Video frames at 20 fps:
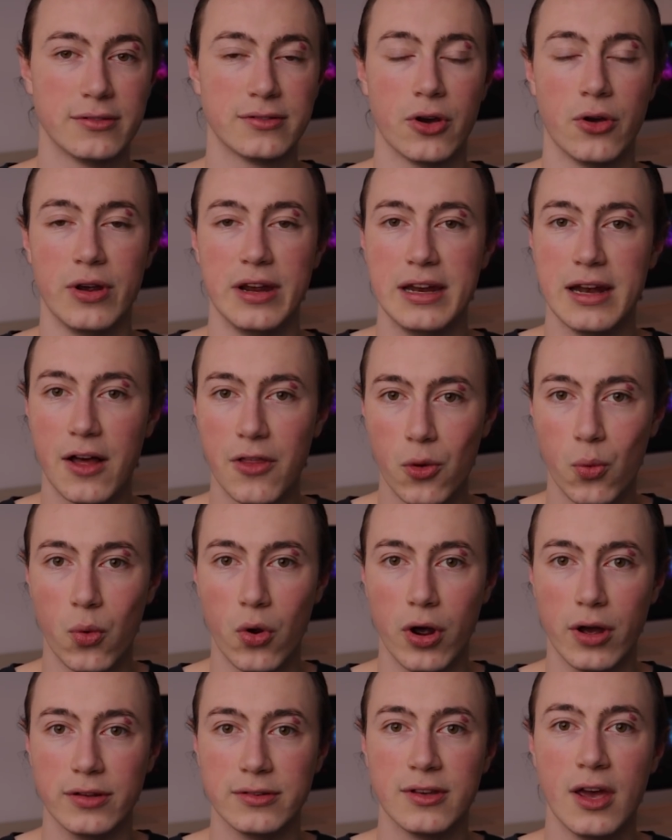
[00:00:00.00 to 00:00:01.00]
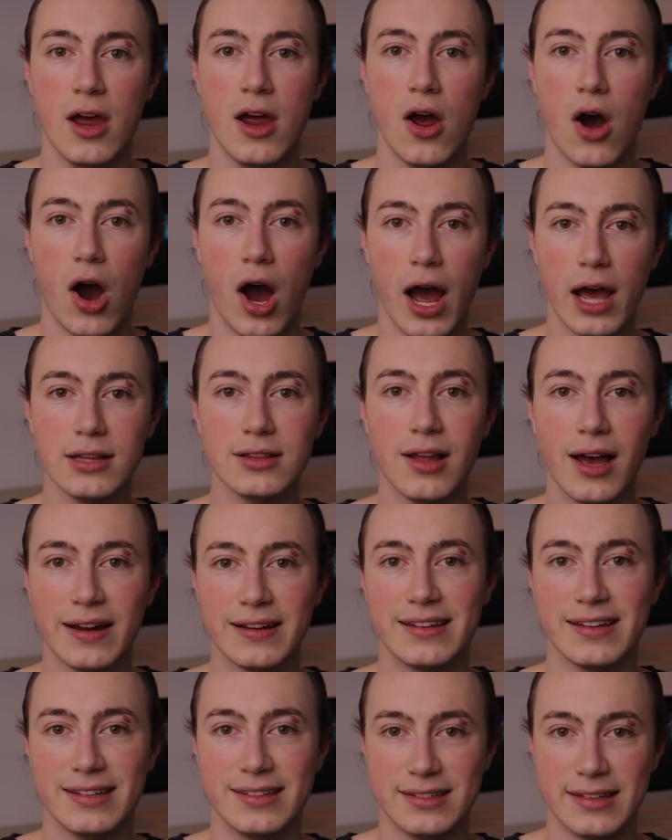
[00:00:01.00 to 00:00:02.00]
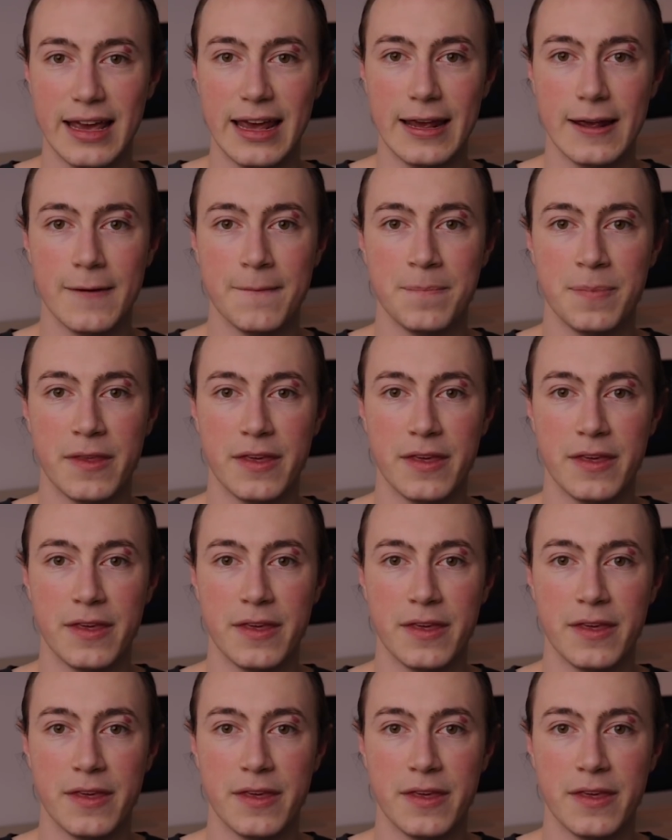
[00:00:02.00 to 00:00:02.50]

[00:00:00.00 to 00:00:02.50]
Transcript: So in other words, I like to see